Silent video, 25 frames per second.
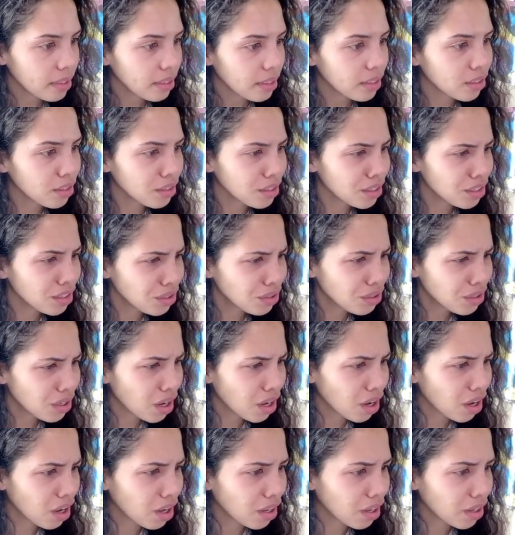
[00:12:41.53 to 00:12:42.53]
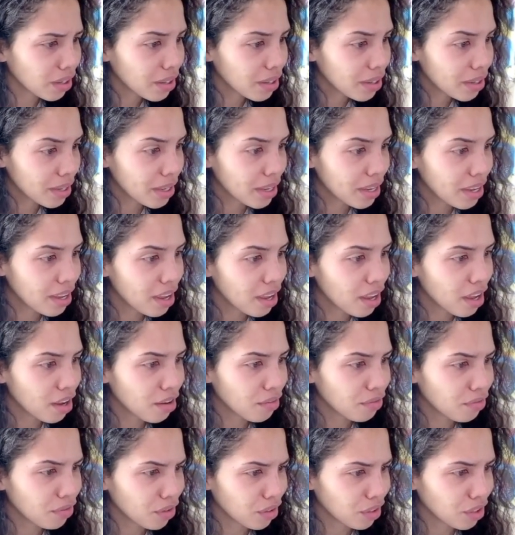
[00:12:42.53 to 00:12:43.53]
Who did you call a
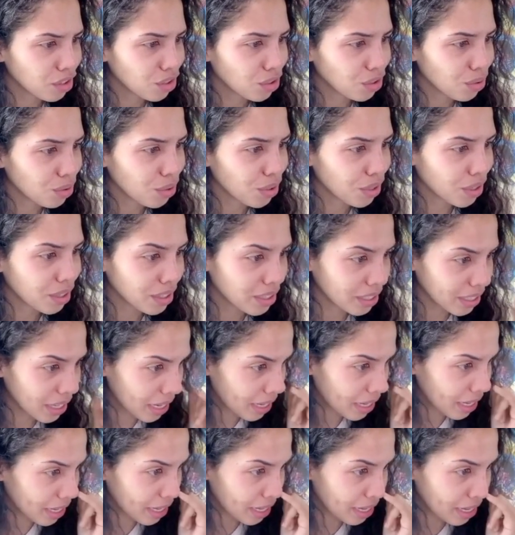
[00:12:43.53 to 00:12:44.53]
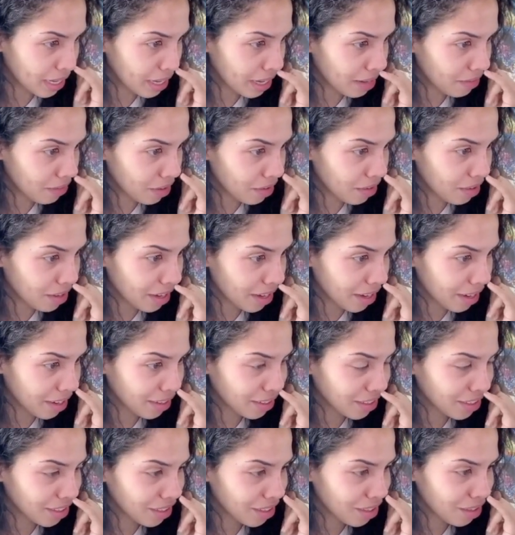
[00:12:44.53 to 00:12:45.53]
foolish lord? Say it again if you
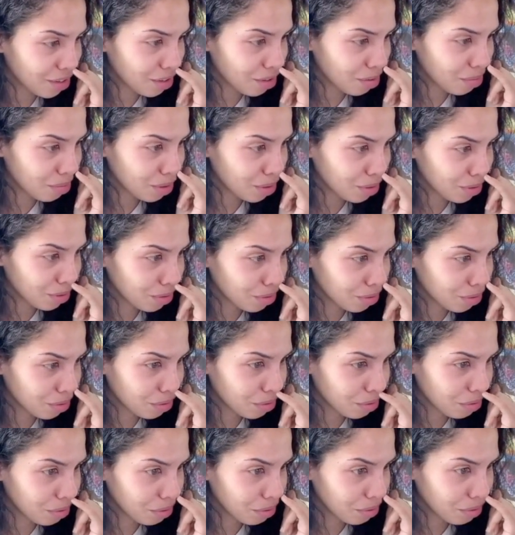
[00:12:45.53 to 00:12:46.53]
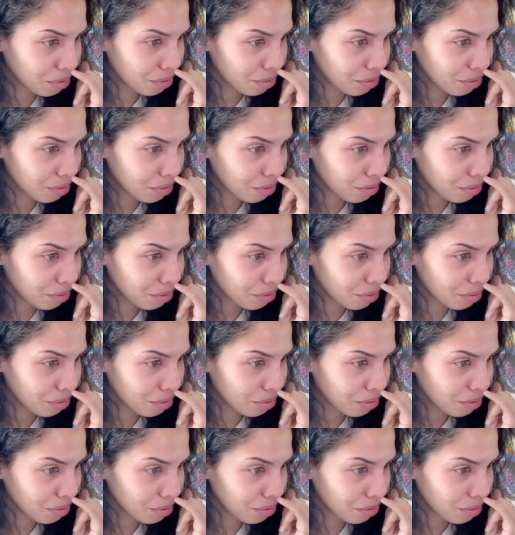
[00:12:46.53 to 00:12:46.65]
dare. Shinobu.